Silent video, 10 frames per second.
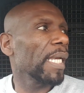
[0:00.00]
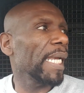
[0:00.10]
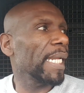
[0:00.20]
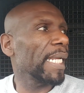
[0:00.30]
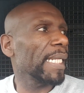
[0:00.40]

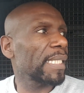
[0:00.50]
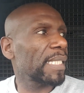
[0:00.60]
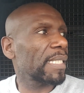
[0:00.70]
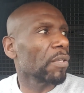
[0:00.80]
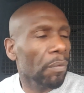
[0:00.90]

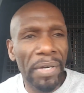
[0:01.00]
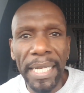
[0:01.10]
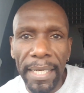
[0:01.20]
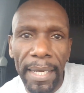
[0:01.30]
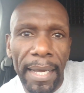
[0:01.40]
it's not
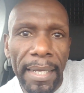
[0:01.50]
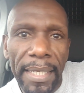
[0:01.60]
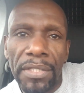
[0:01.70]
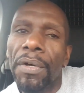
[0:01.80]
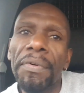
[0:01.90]
really
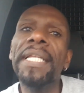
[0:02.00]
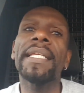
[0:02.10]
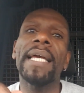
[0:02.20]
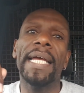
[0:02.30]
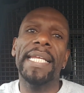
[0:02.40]

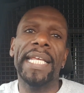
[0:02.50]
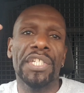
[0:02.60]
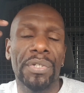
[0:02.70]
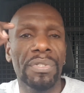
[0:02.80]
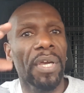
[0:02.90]
an issue.